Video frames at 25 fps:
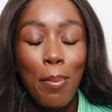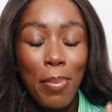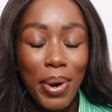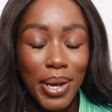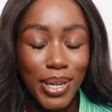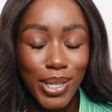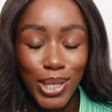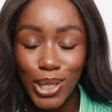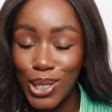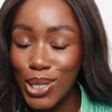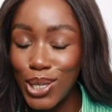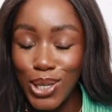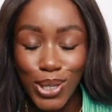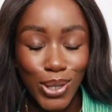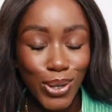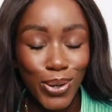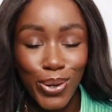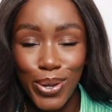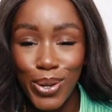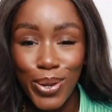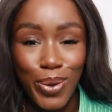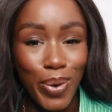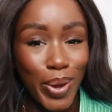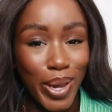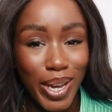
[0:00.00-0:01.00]
But just to show
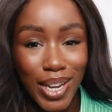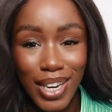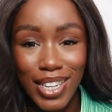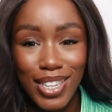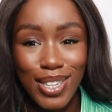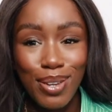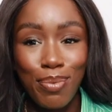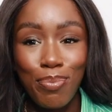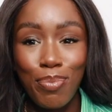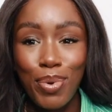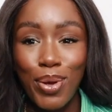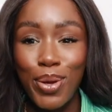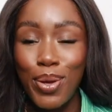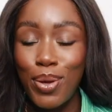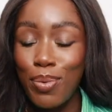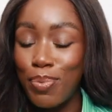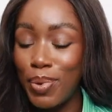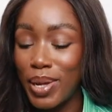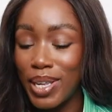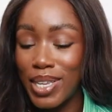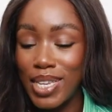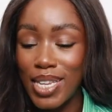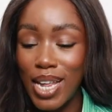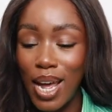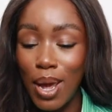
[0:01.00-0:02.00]
you quickly some beauty
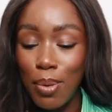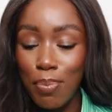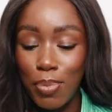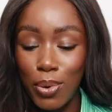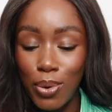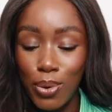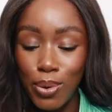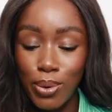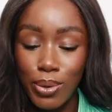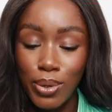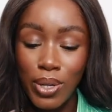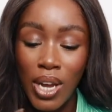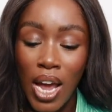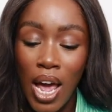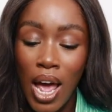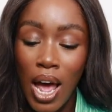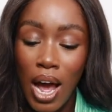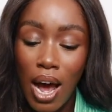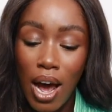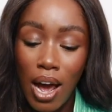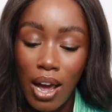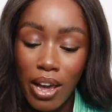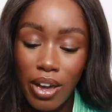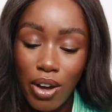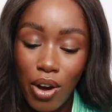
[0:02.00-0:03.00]
bits that I bought.
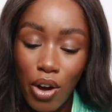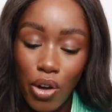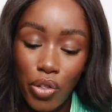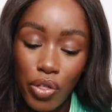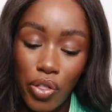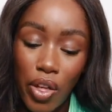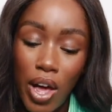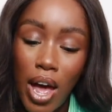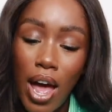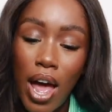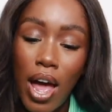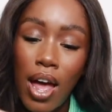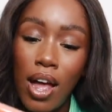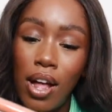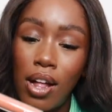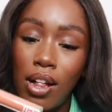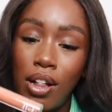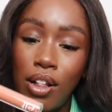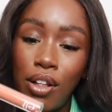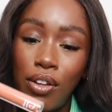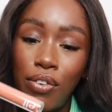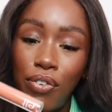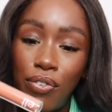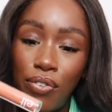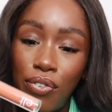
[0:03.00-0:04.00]
I got the
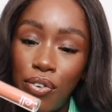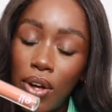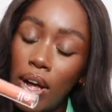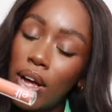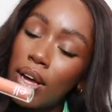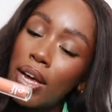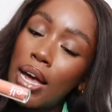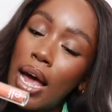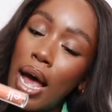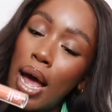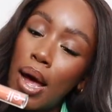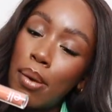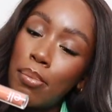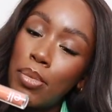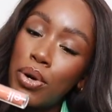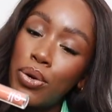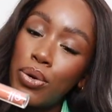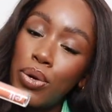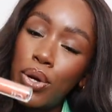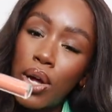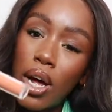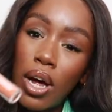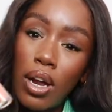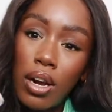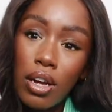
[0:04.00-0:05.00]
e.l.f. Camo
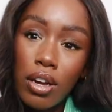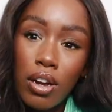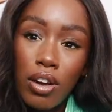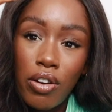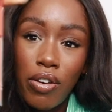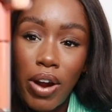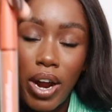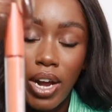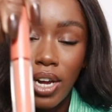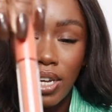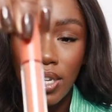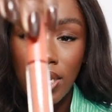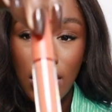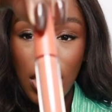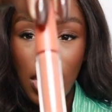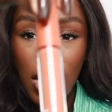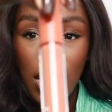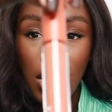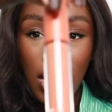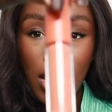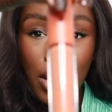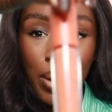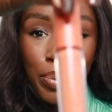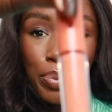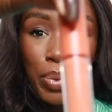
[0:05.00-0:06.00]
Color
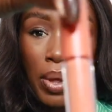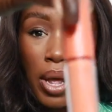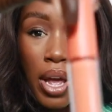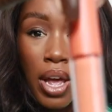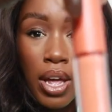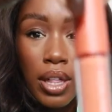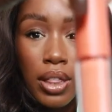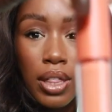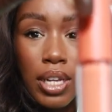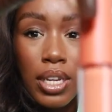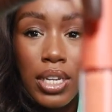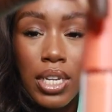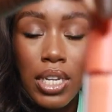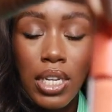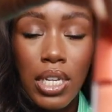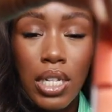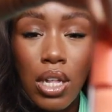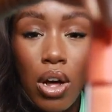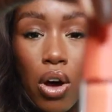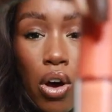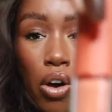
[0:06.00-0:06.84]
Corrector. This is the